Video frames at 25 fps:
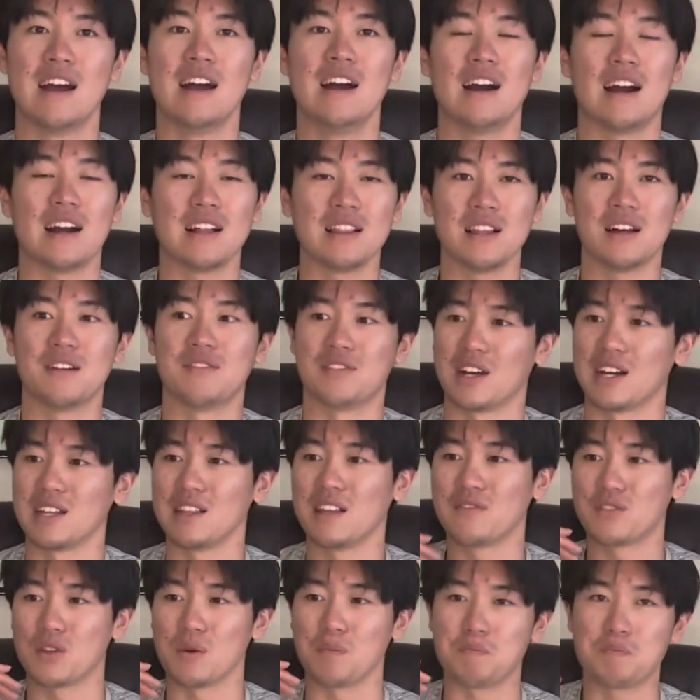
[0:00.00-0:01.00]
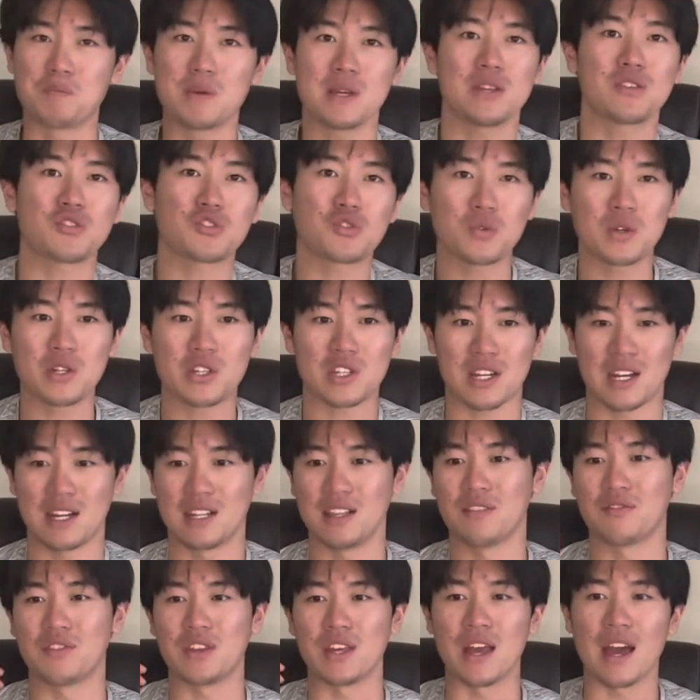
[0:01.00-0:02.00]
I love it. I love the beat switch. I
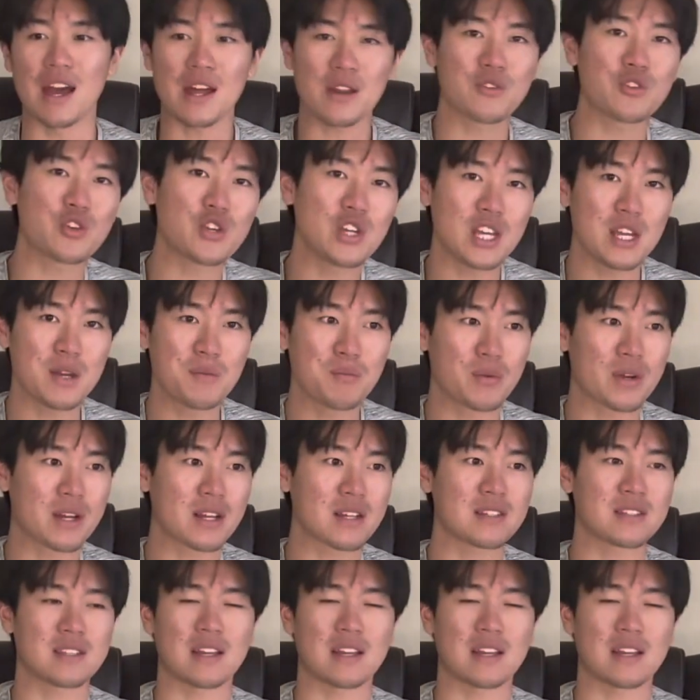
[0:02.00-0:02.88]
love the energy he brings.